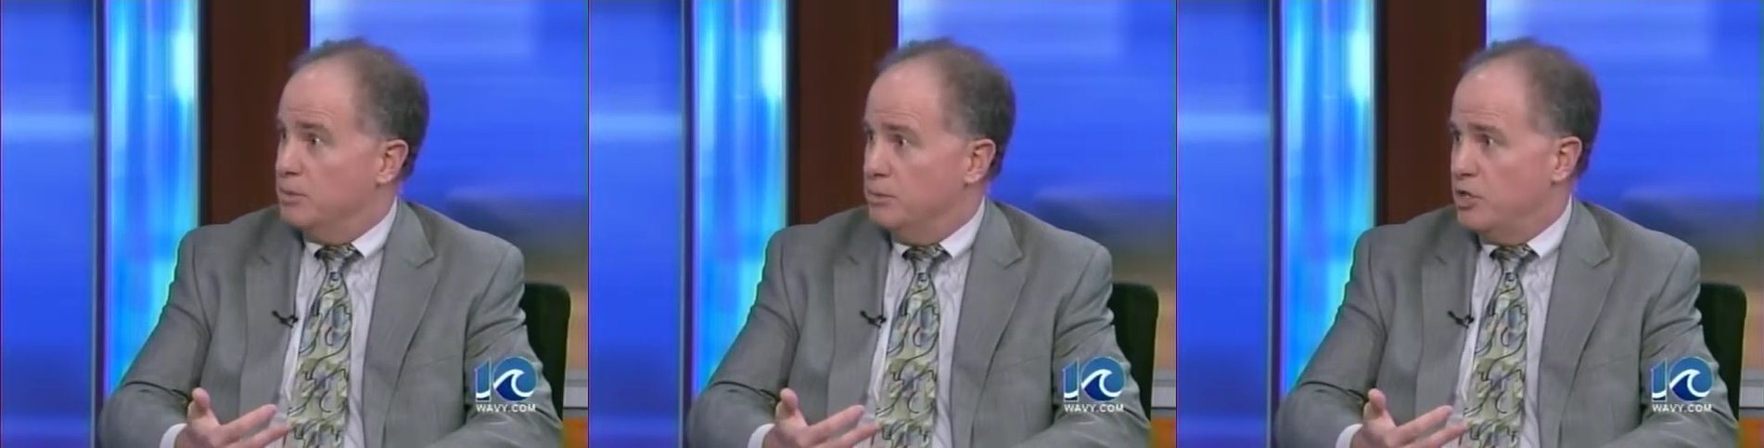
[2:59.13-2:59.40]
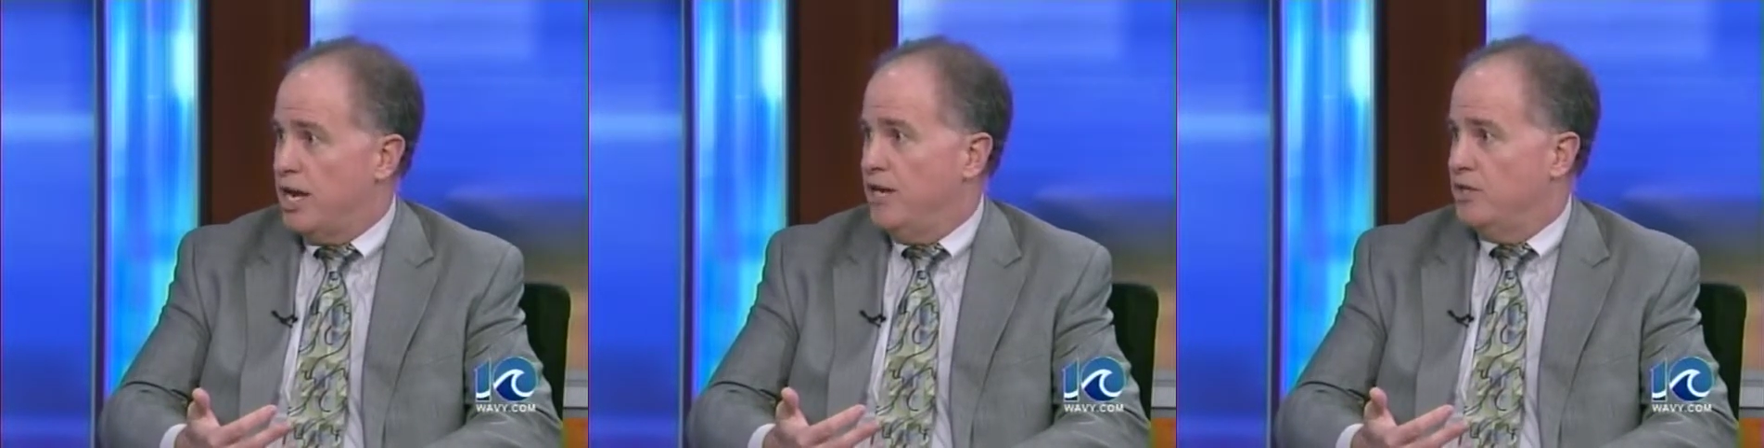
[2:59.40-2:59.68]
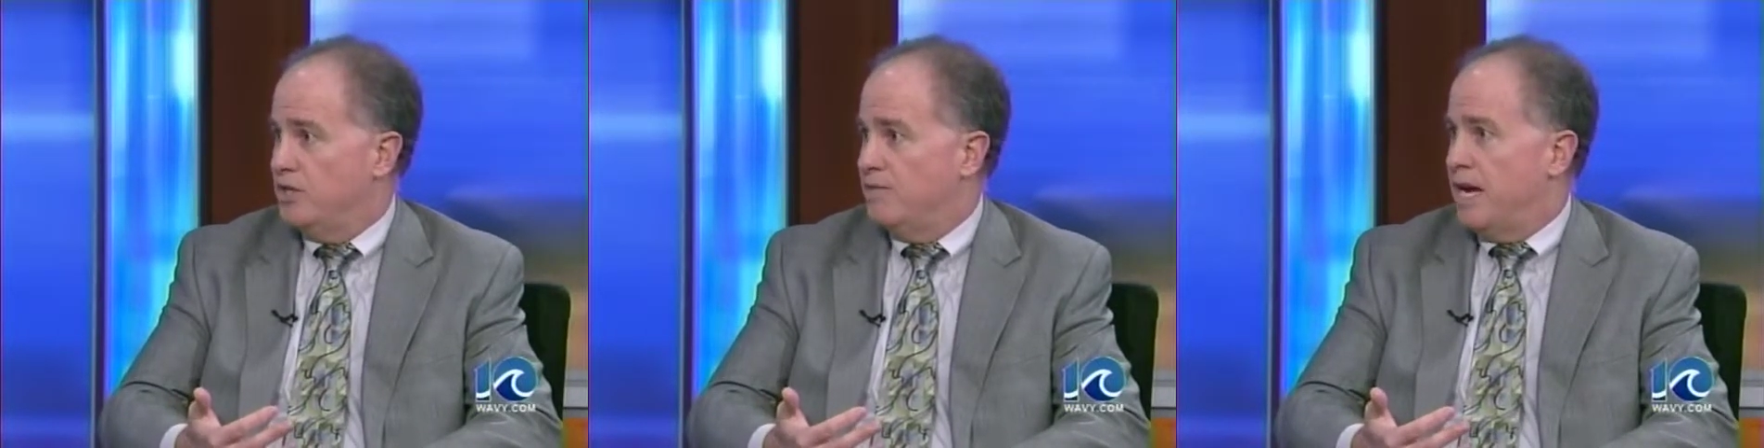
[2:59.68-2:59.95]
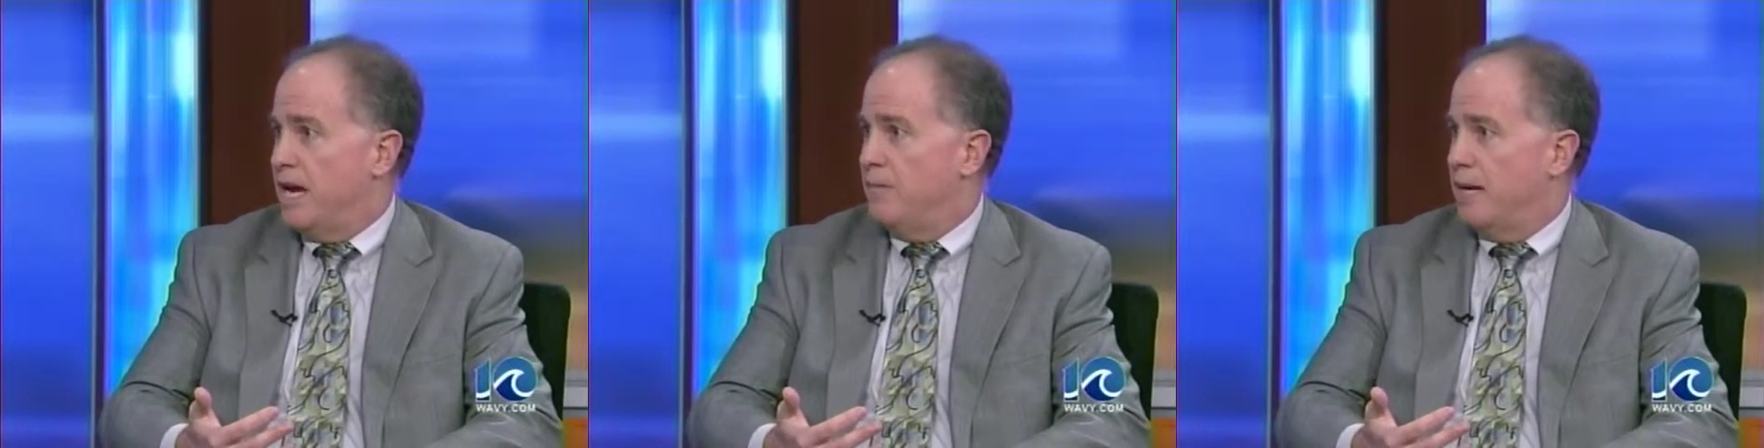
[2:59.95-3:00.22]
some changes of
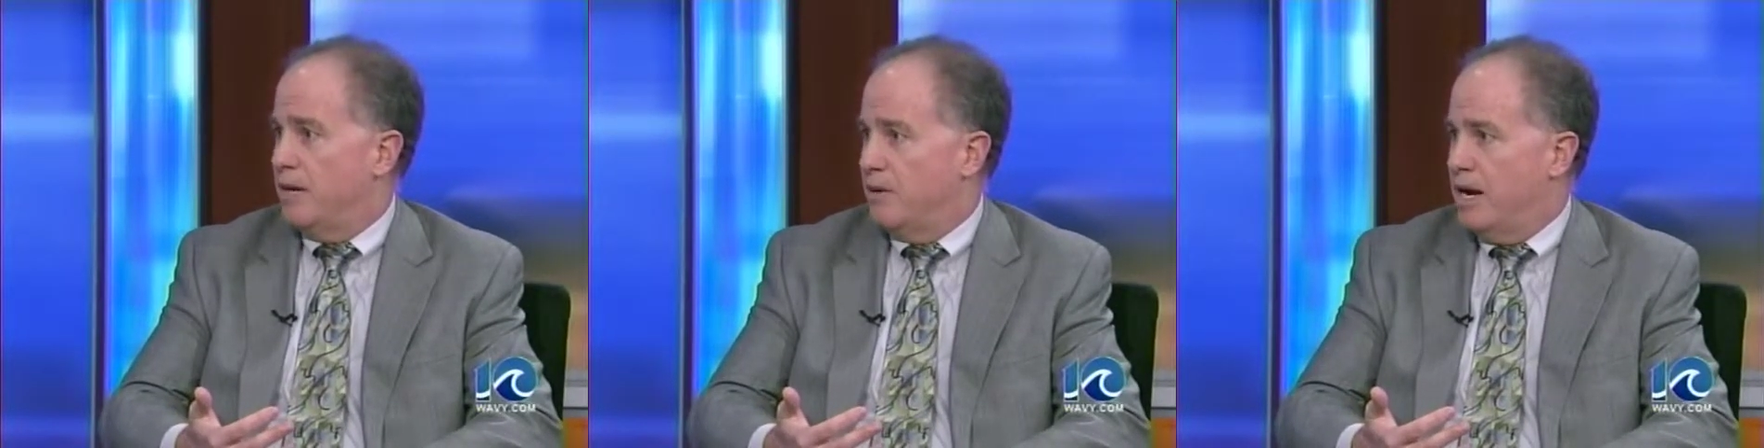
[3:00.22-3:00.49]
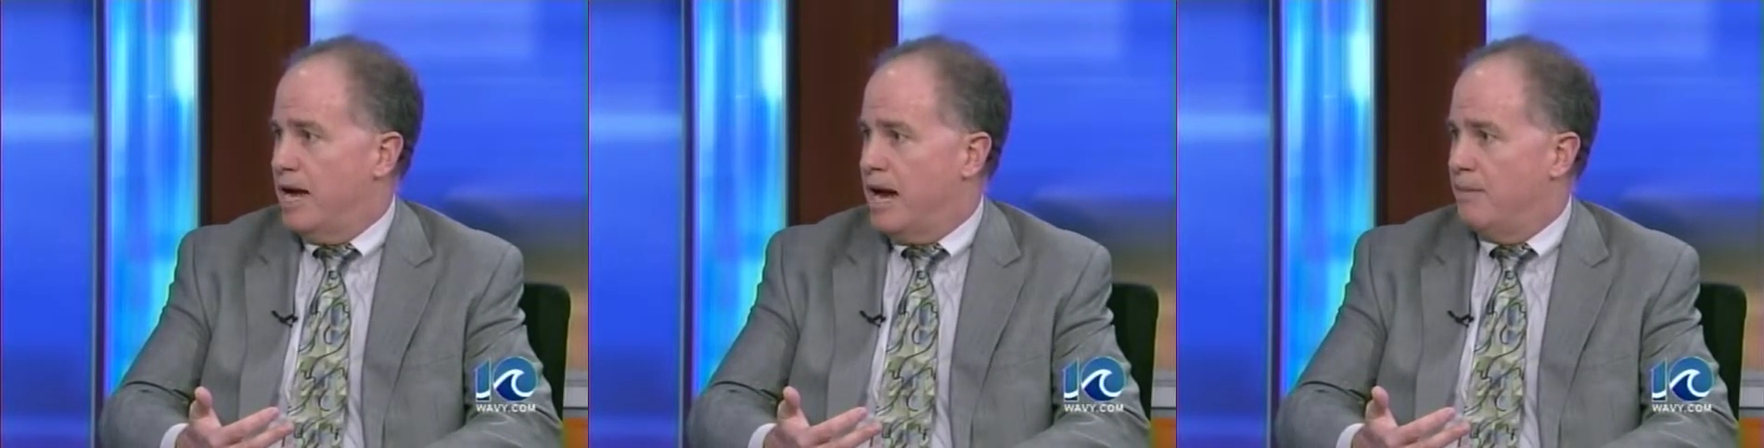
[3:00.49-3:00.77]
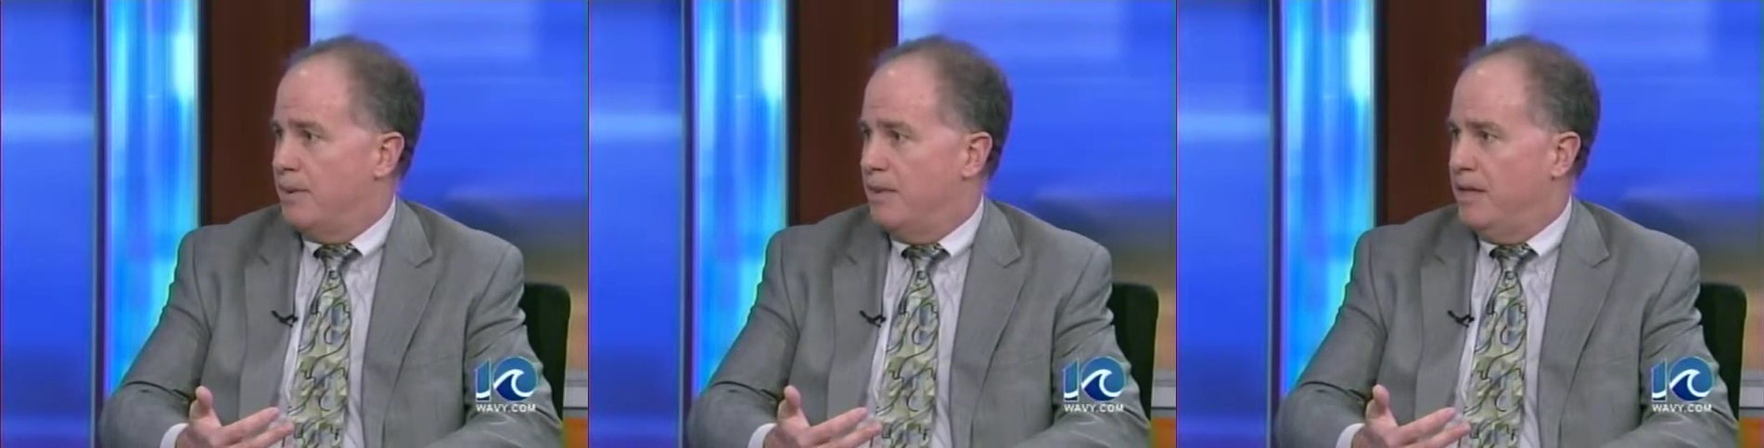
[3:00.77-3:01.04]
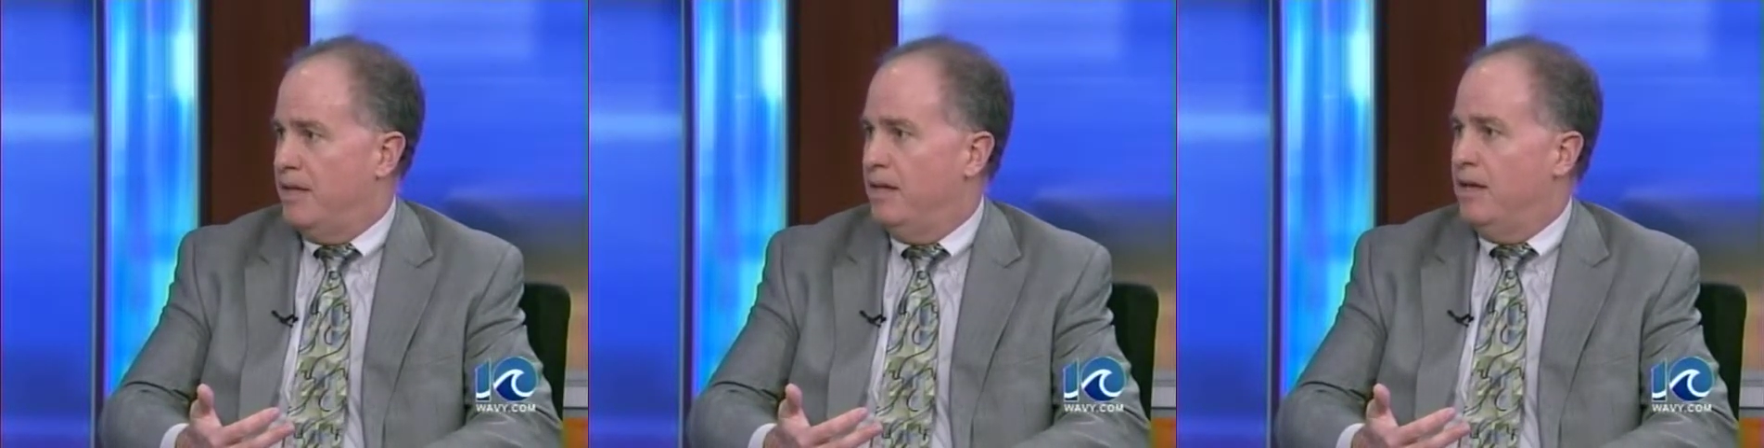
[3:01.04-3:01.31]
diabetic
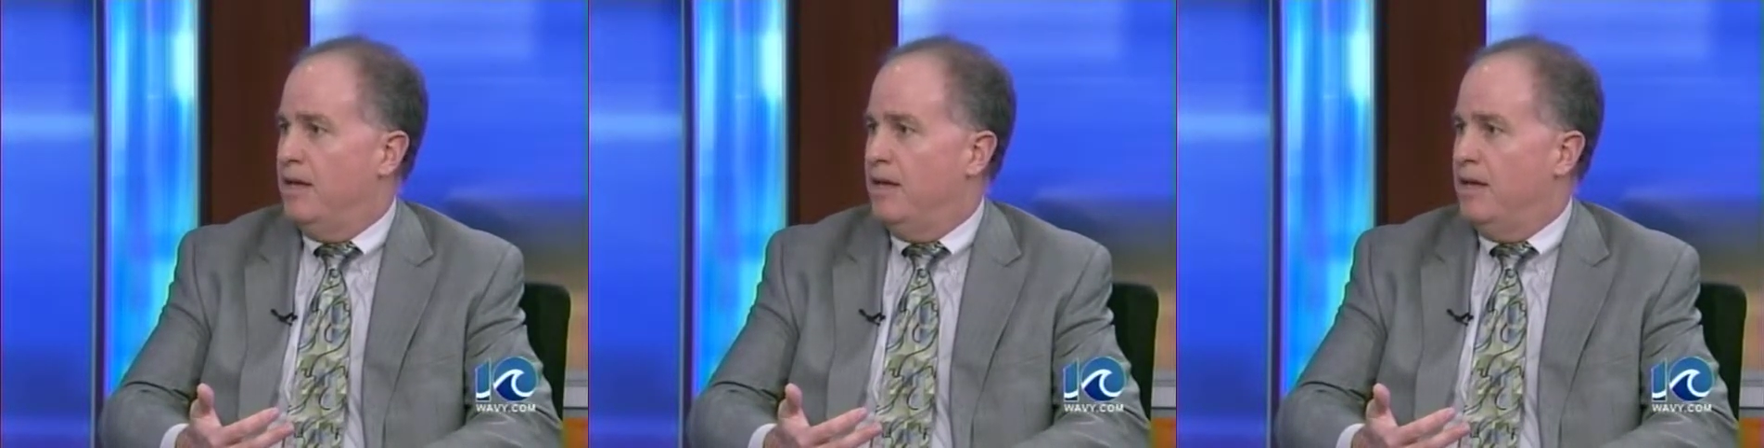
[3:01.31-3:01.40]
retinopathy.